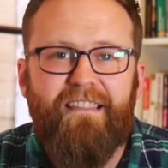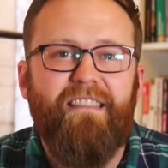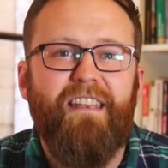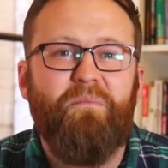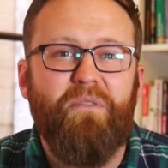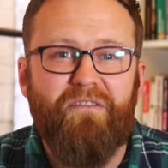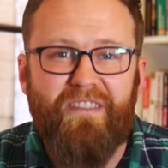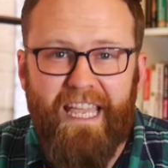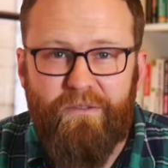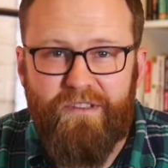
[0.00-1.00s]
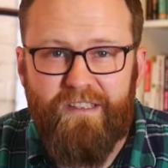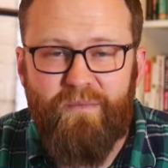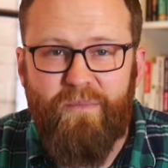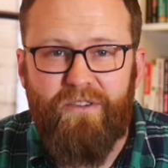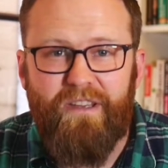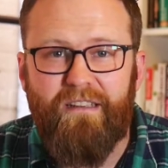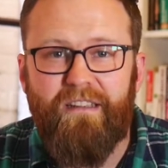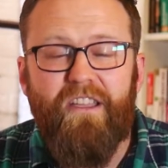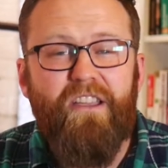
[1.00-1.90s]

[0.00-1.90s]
the number of languages spoken,